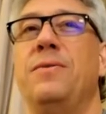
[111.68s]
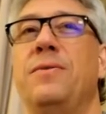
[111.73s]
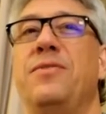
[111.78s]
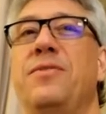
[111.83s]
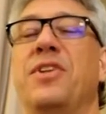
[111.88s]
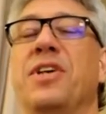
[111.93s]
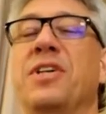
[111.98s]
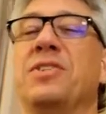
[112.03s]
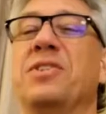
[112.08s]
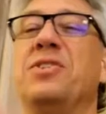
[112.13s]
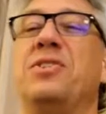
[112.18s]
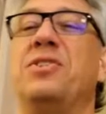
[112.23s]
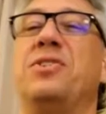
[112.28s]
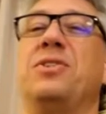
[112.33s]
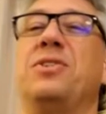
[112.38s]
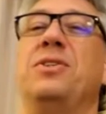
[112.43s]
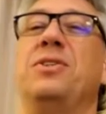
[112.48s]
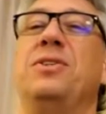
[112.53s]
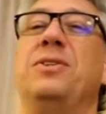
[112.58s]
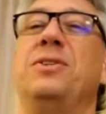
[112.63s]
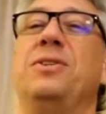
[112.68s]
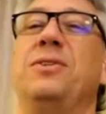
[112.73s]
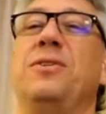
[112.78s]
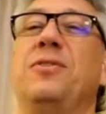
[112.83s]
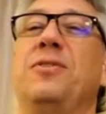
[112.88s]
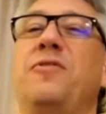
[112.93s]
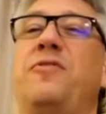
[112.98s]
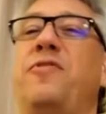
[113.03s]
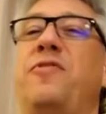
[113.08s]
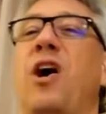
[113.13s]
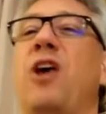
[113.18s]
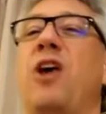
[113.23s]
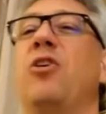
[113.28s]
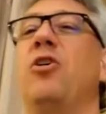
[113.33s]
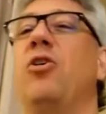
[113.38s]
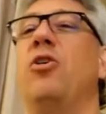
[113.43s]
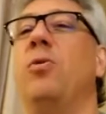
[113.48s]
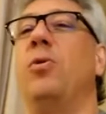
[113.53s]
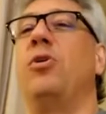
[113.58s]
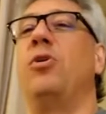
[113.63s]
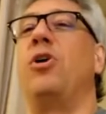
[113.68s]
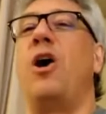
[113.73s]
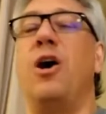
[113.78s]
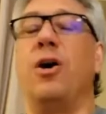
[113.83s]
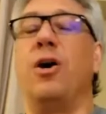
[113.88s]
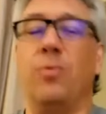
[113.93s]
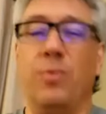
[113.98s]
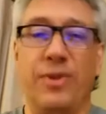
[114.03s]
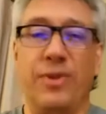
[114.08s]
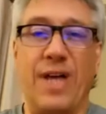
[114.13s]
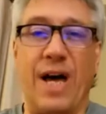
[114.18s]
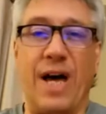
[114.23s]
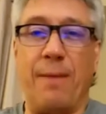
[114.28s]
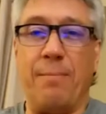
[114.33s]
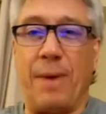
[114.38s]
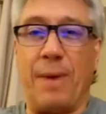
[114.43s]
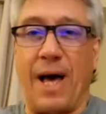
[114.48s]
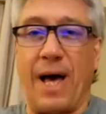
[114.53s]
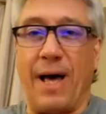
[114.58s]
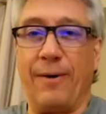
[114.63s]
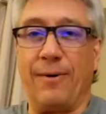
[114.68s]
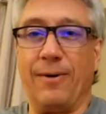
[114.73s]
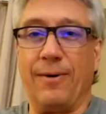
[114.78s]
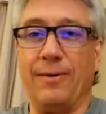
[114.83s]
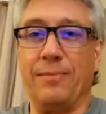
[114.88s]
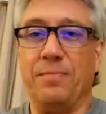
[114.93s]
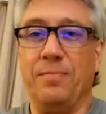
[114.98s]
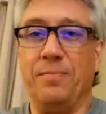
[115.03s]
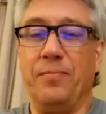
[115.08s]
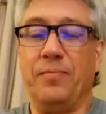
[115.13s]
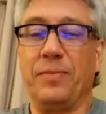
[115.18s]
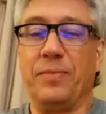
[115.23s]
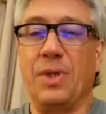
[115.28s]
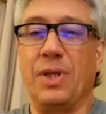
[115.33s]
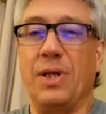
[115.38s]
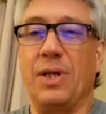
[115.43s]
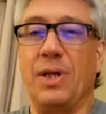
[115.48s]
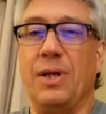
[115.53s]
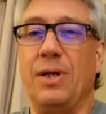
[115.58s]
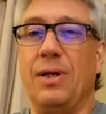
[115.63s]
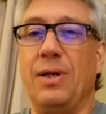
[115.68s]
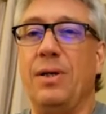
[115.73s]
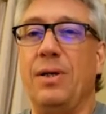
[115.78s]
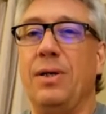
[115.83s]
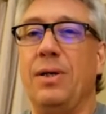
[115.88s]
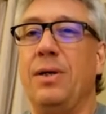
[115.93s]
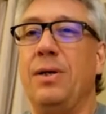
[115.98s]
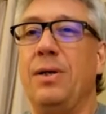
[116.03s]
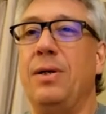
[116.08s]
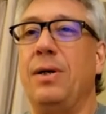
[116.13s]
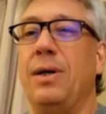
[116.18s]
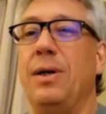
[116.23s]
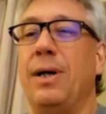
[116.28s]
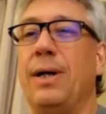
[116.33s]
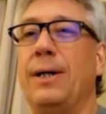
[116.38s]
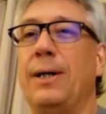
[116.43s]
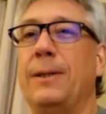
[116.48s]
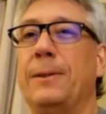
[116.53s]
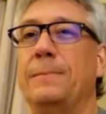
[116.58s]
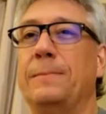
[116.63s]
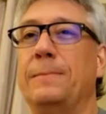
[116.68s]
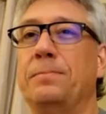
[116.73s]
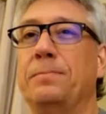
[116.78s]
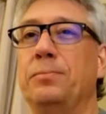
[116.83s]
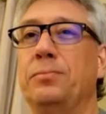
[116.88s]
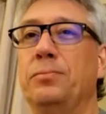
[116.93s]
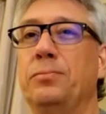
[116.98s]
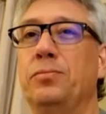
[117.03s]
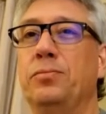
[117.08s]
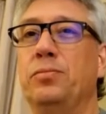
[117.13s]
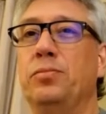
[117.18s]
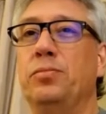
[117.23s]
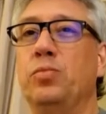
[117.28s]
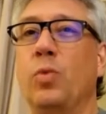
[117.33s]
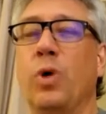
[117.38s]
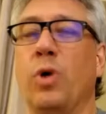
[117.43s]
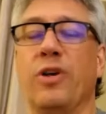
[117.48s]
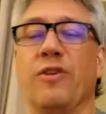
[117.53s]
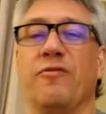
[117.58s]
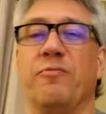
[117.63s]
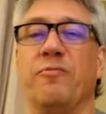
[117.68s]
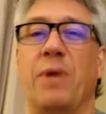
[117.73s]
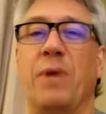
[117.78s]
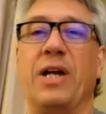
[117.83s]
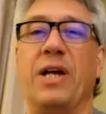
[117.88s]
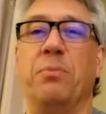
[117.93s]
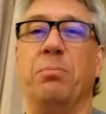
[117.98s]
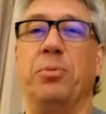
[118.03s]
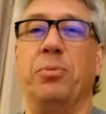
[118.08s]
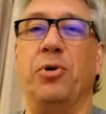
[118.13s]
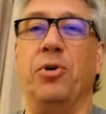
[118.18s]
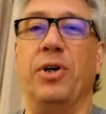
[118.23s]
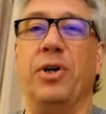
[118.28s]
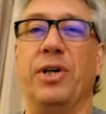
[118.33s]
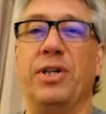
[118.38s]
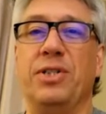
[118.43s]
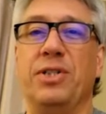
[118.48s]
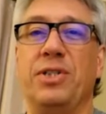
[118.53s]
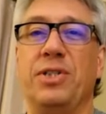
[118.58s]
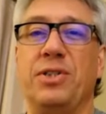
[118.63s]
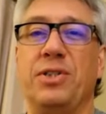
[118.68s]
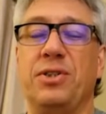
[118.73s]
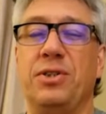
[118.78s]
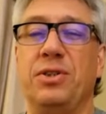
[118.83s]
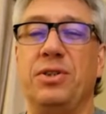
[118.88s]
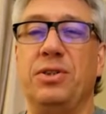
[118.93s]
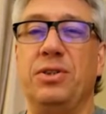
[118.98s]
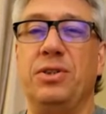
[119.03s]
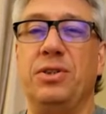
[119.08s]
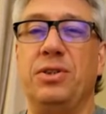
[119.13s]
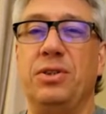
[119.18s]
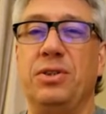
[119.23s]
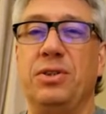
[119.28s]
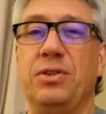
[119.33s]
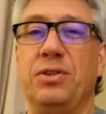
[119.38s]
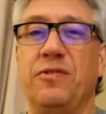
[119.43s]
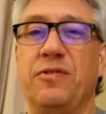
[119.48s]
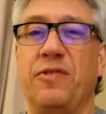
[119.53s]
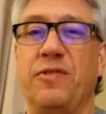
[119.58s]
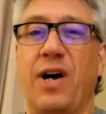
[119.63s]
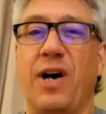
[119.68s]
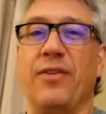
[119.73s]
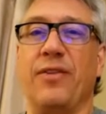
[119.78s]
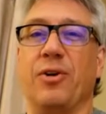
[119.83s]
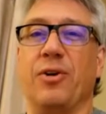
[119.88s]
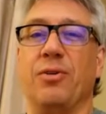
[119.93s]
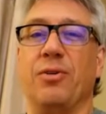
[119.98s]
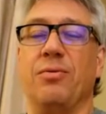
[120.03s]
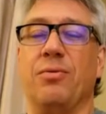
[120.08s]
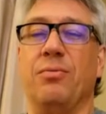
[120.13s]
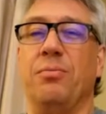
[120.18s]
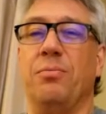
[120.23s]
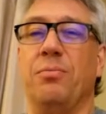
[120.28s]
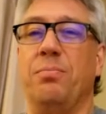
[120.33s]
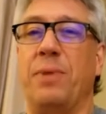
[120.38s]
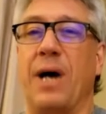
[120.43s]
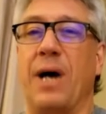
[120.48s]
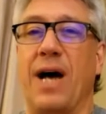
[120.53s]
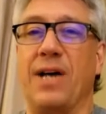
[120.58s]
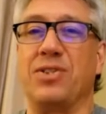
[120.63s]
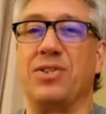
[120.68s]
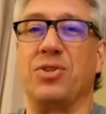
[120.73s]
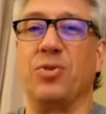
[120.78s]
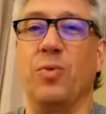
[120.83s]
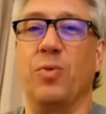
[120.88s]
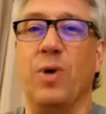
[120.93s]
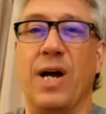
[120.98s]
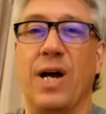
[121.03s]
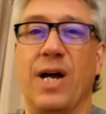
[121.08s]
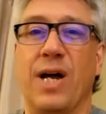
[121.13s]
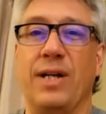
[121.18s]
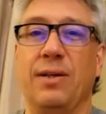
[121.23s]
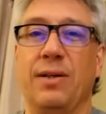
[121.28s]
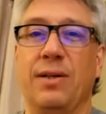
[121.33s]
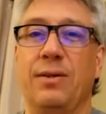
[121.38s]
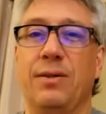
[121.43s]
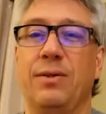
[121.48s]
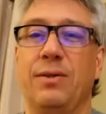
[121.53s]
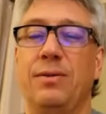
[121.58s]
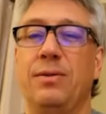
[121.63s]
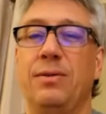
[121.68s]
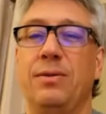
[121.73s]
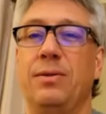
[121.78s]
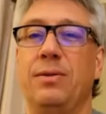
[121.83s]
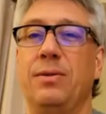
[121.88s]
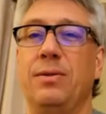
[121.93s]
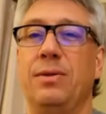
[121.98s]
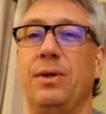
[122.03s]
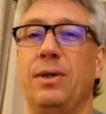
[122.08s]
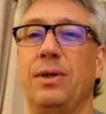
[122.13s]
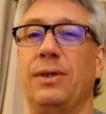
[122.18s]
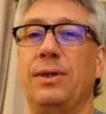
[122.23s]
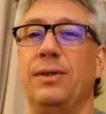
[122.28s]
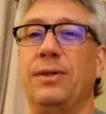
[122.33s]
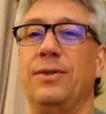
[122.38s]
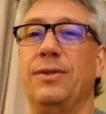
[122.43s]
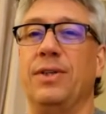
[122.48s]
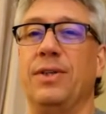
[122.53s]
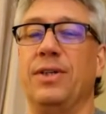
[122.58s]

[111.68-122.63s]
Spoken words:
things follow along with that pattern. One of my employees' father passed away at the